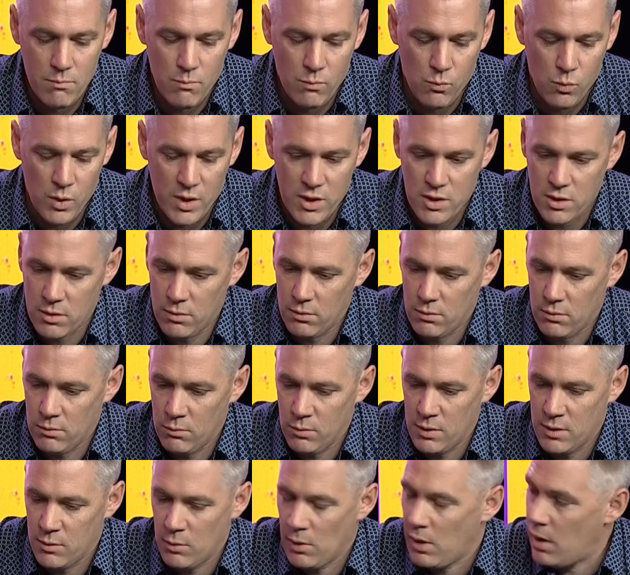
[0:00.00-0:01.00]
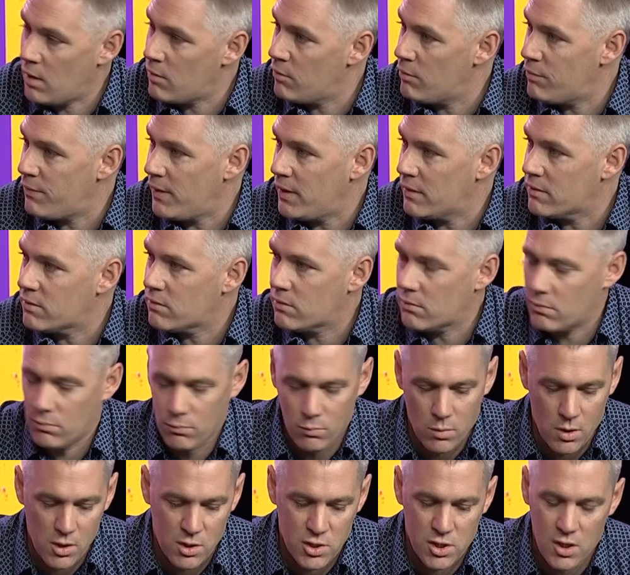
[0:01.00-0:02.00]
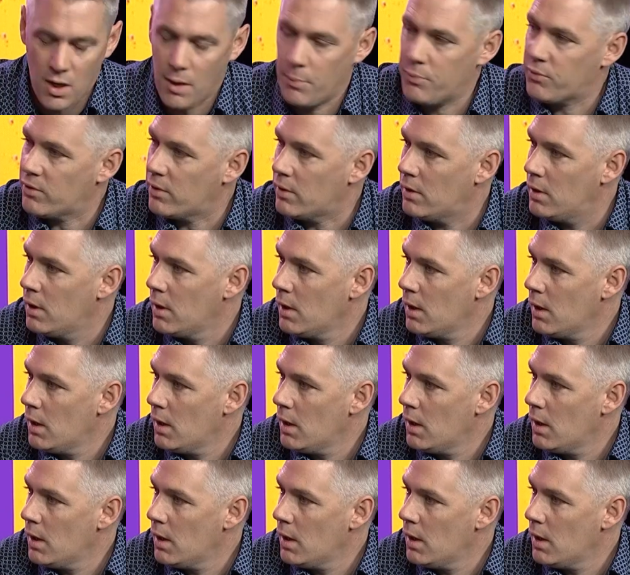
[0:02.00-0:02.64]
we do a lot of events, workshops, and